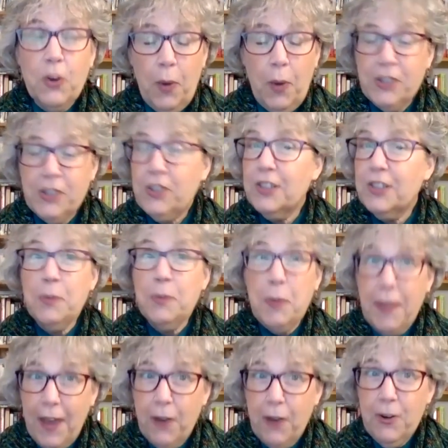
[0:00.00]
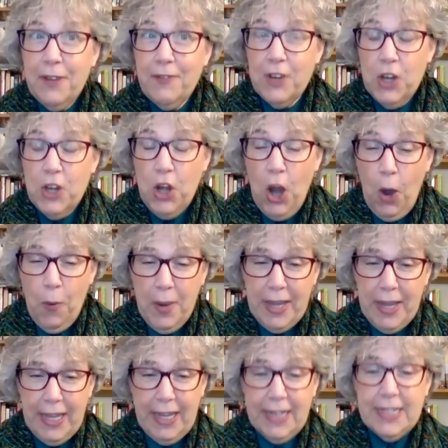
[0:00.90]
questions without even
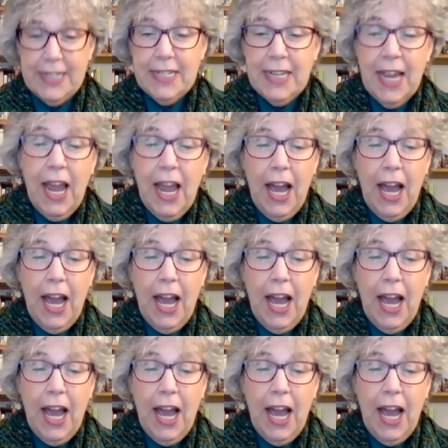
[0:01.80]
knowing it.